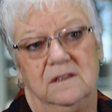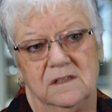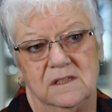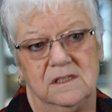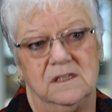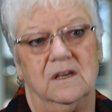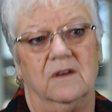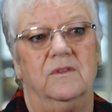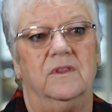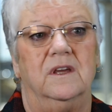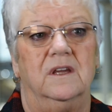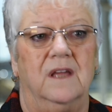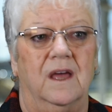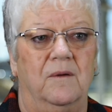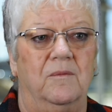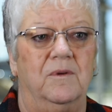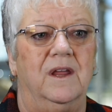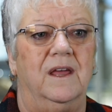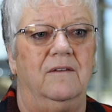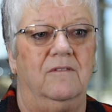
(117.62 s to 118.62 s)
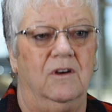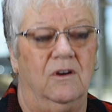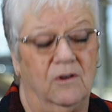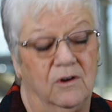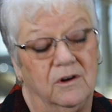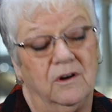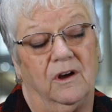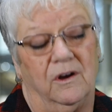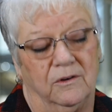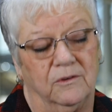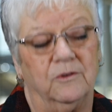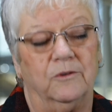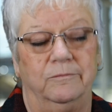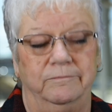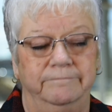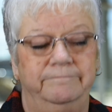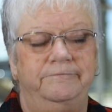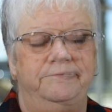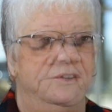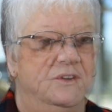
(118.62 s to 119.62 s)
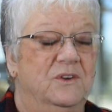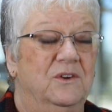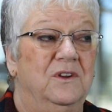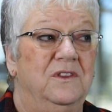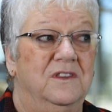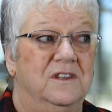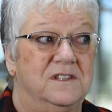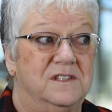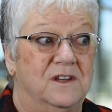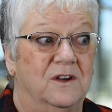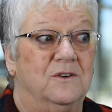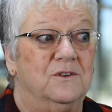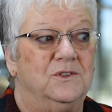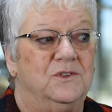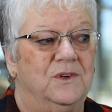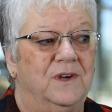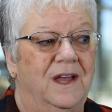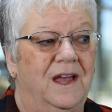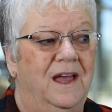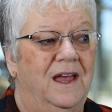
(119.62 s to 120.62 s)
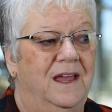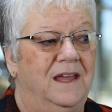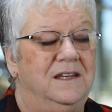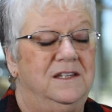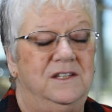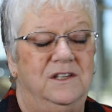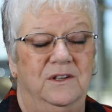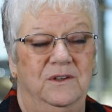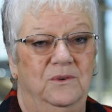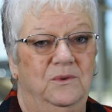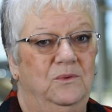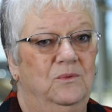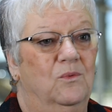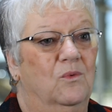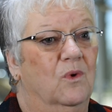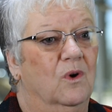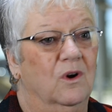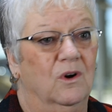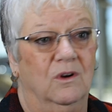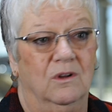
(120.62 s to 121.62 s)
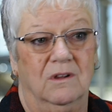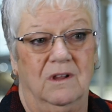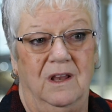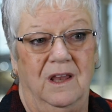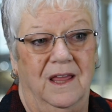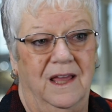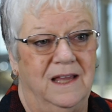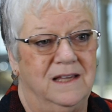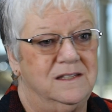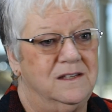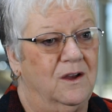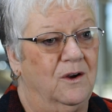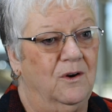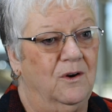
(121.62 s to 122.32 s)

so that I would have a heart doctor. During the surgery, I had two world-class